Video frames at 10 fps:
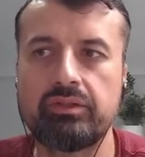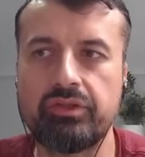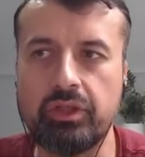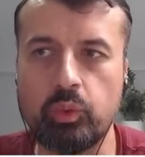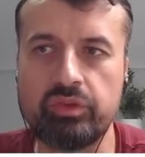
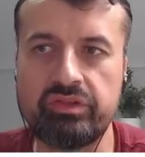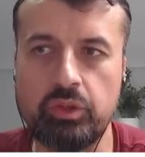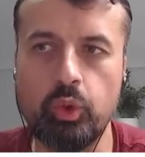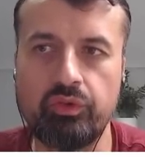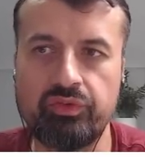so you can always see
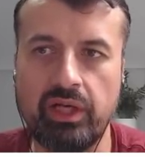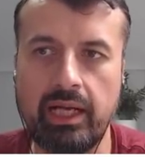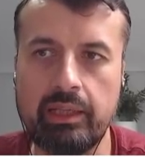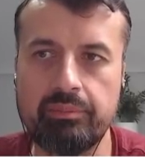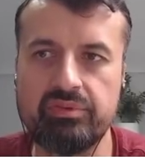all of your
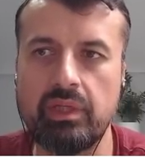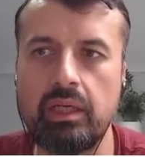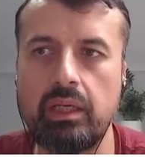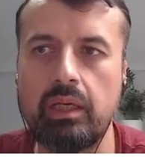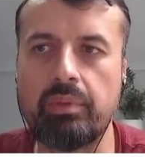apps.
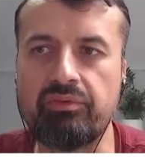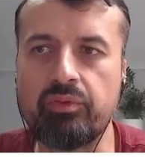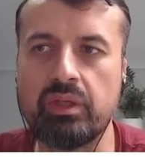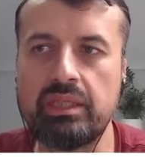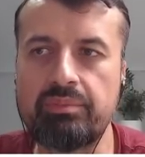But if
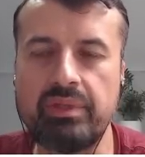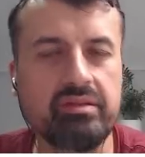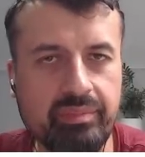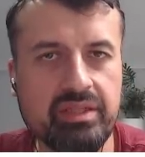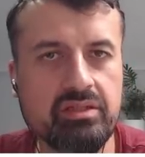you want to keep
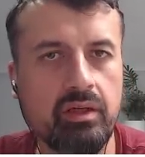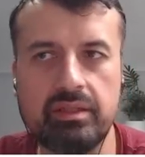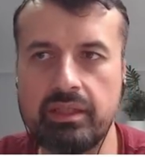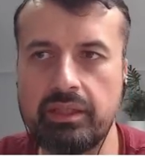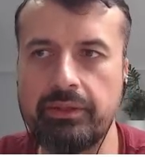things a bit
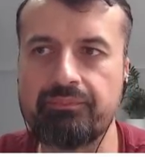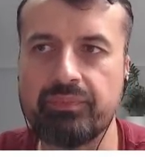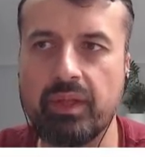tidy,